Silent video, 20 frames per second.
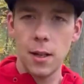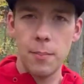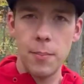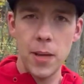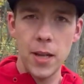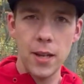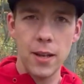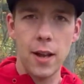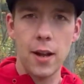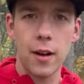a
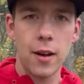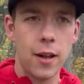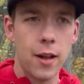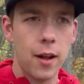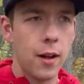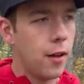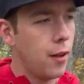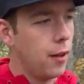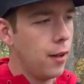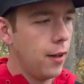beating out of you
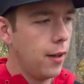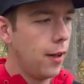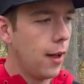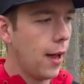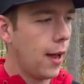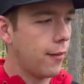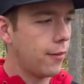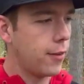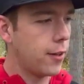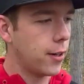
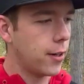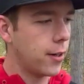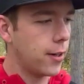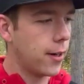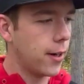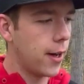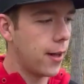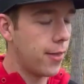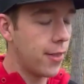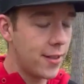after
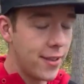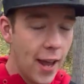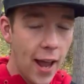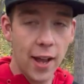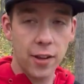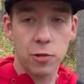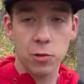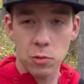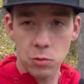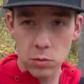uh, the
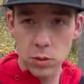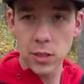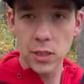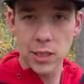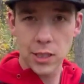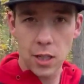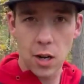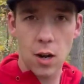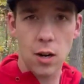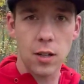tests were
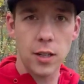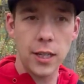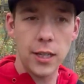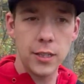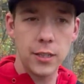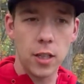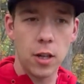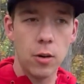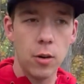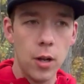really gnarly.
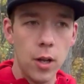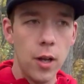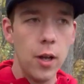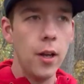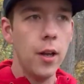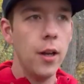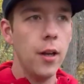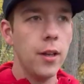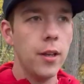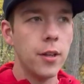So
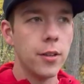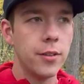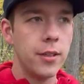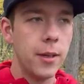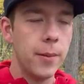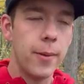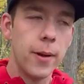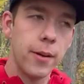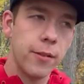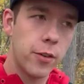you'll
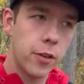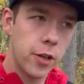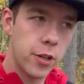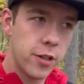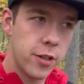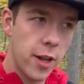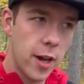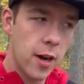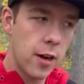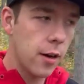see a bit of
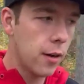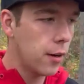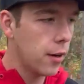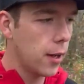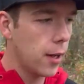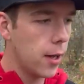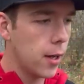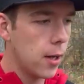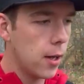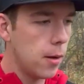footage there.
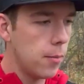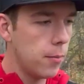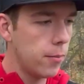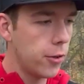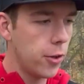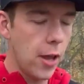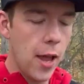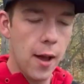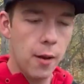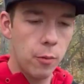Um,
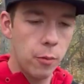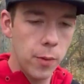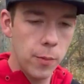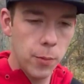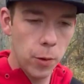so yeah, we